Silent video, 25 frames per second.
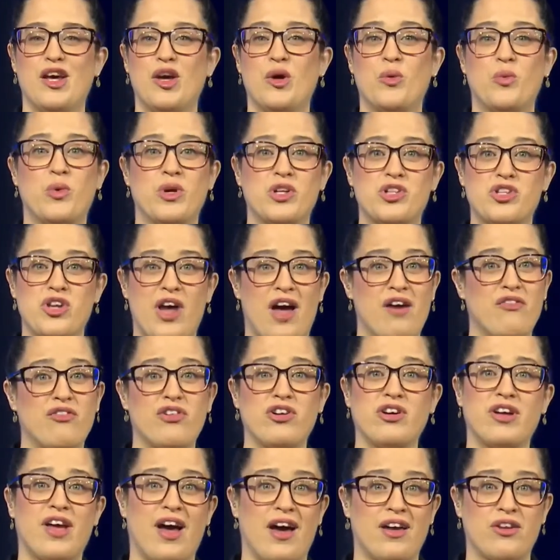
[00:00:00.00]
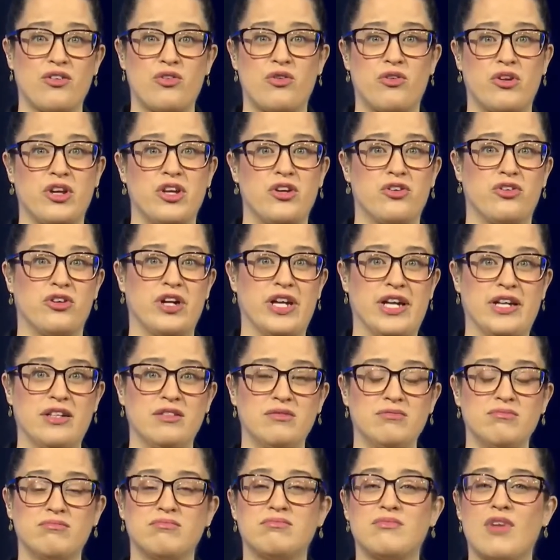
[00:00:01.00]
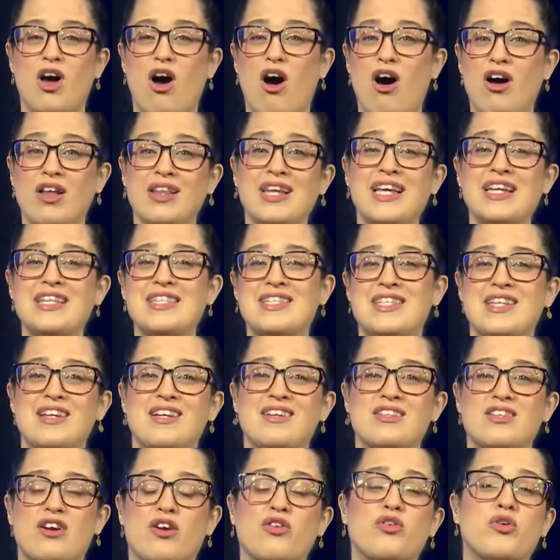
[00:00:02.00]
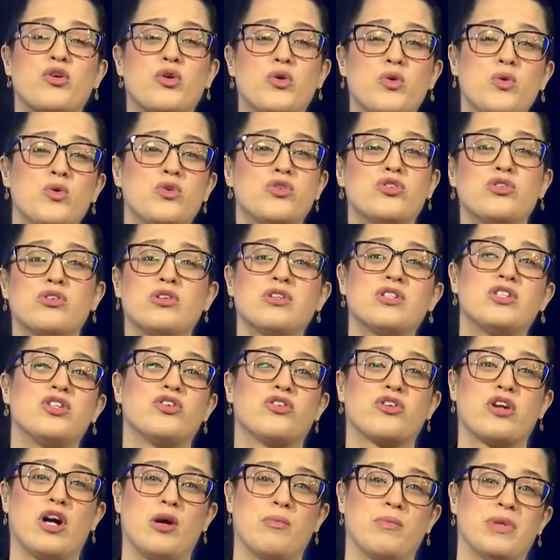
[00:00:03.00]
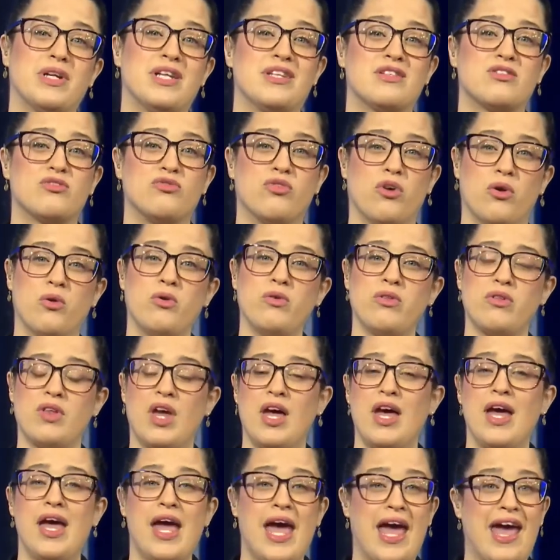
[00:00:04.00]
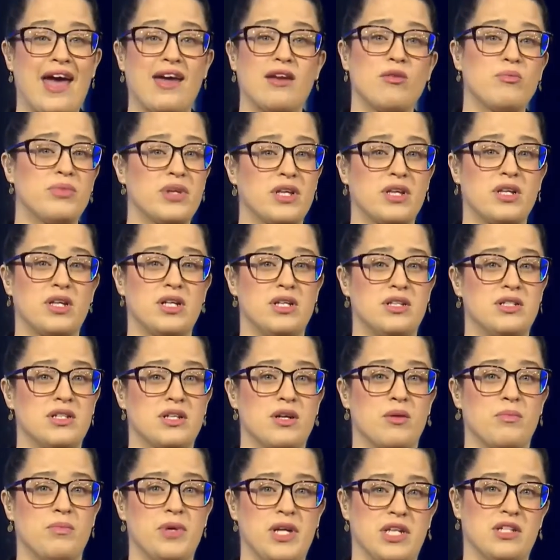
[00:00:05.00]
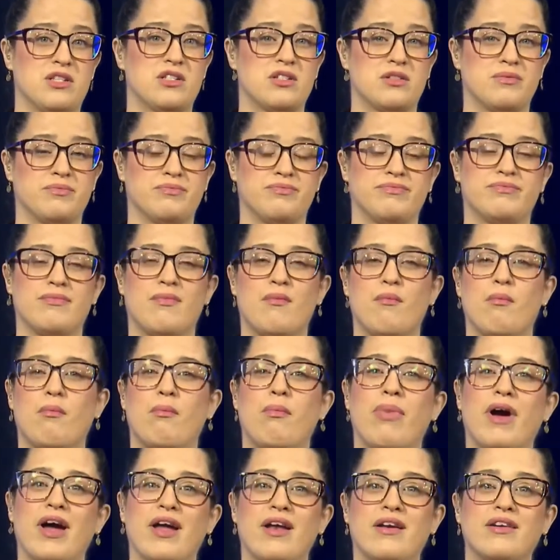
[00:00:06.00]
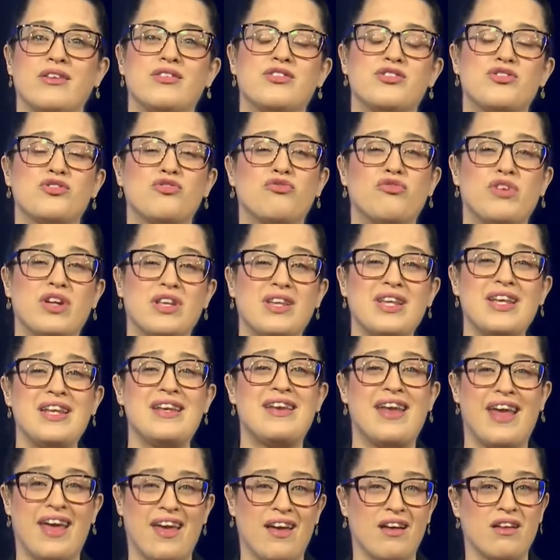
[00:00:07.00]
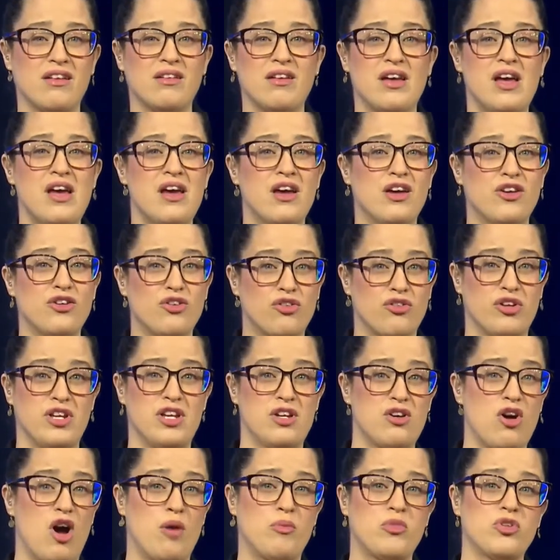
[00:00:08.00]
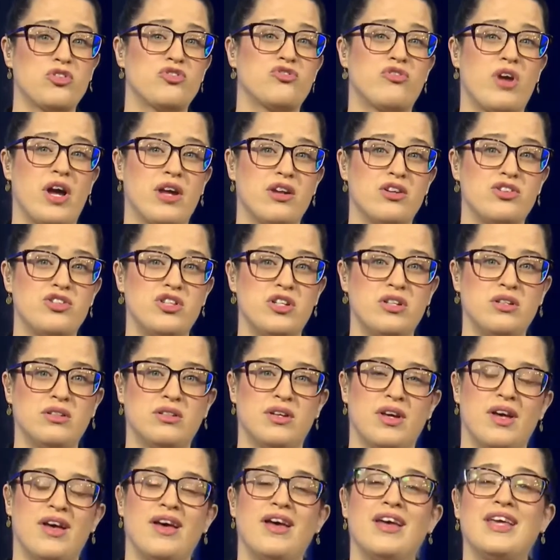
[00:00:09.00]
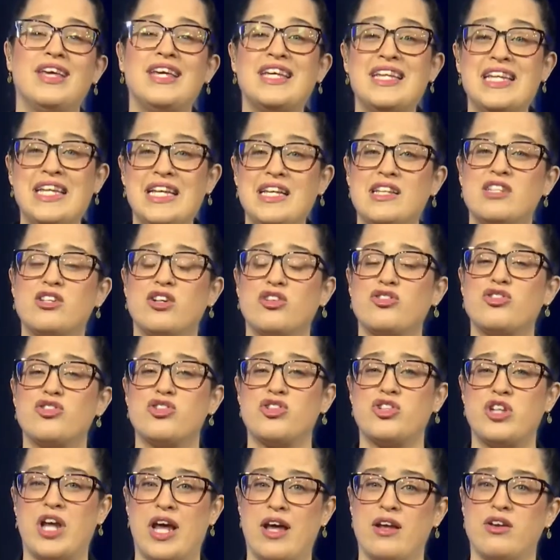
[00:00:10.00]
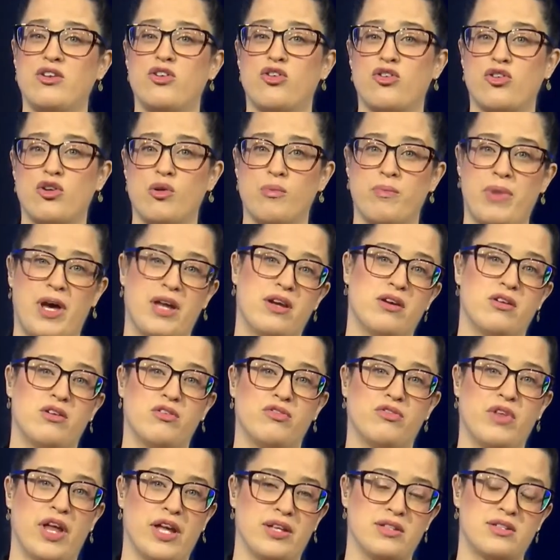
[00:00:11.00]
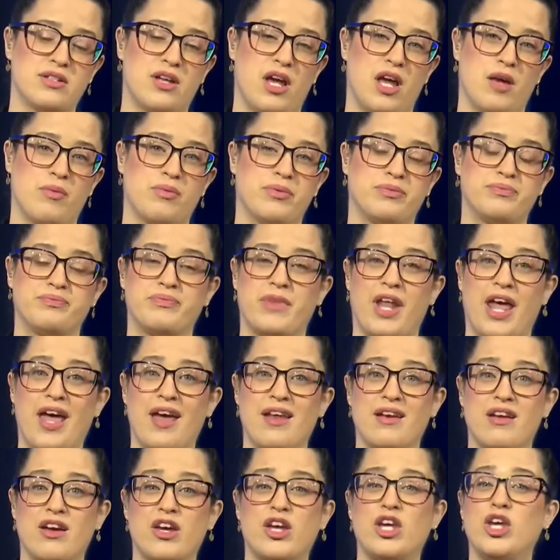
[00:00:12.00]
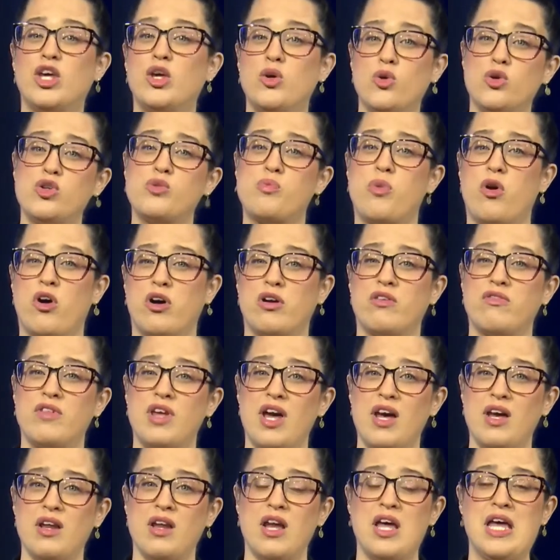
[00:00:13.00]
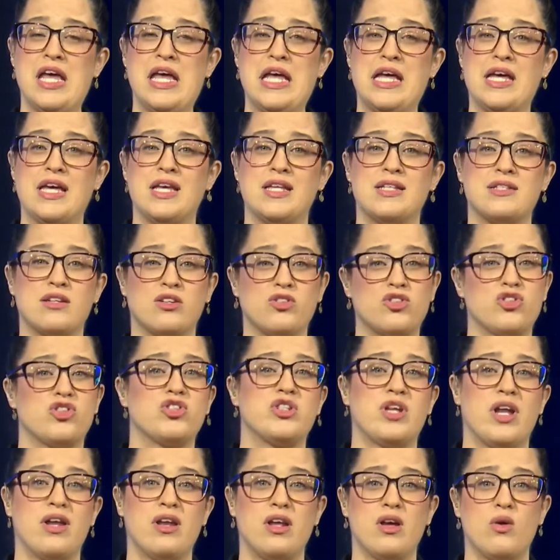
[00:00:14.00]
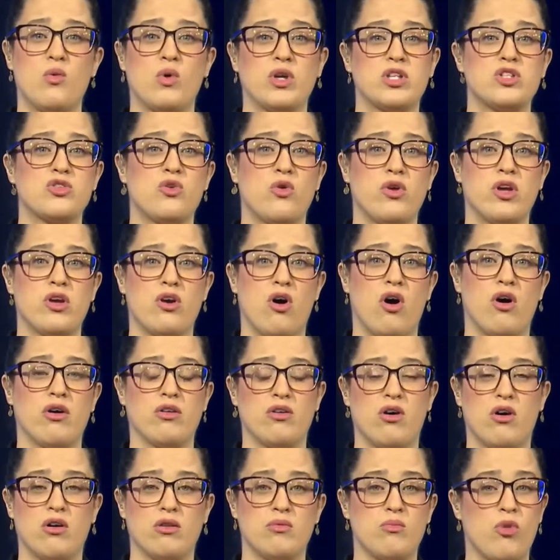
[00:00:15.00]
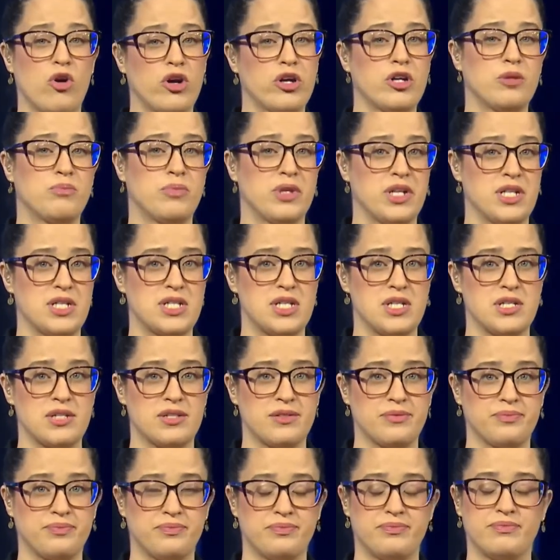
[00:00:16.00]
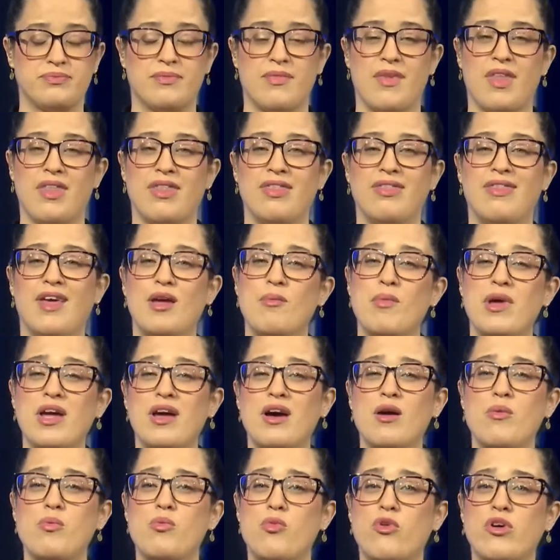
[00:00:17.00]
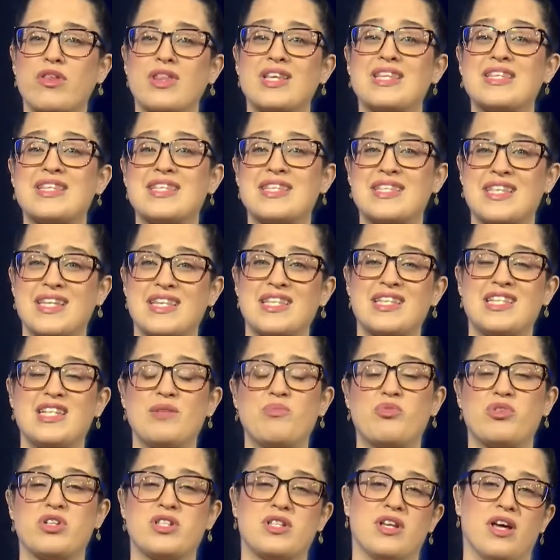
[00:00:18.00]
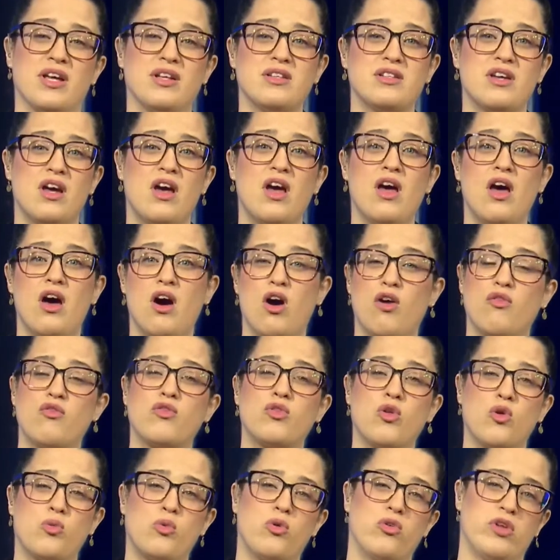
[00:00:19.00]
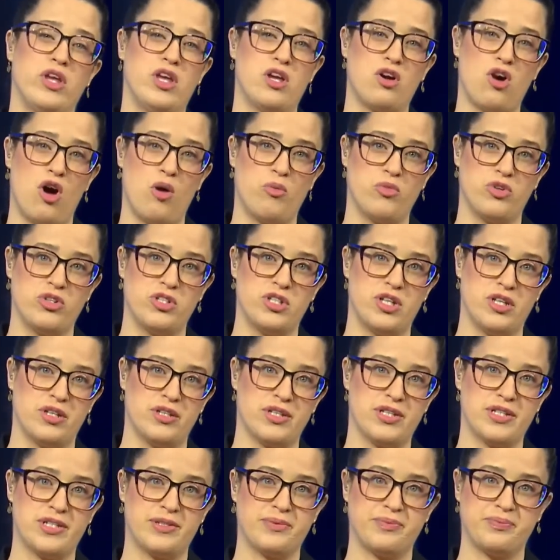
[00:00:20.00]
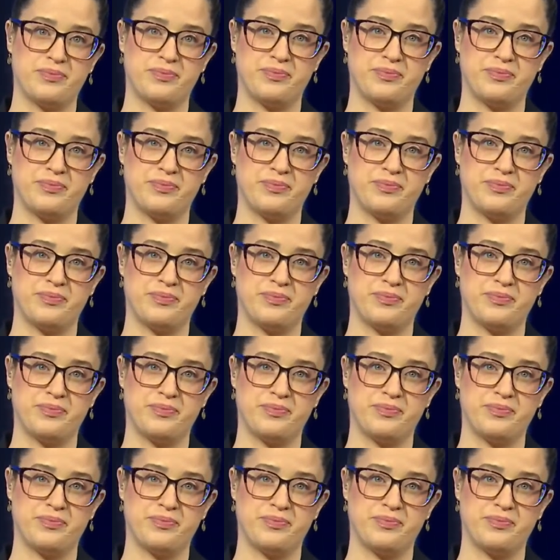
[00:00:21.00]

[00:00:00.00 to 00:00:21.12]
Whichever category you're in, online sales are crucial to your company's growth and ability to compete. But to really nail your e-commerce strategy, you need to understand your competitive landscape. And a huge part of that is understanding what's going on marketplaces. They make up more than 60% of global e-commerce sales.